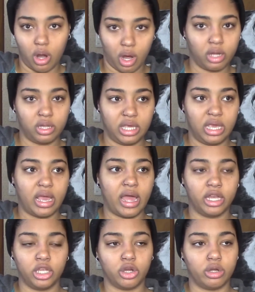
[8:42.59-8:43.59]
ugly
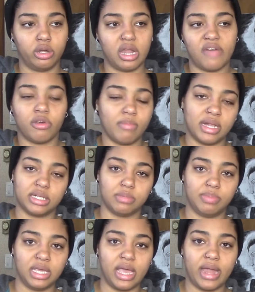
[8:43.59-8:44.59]
and you're never meant to be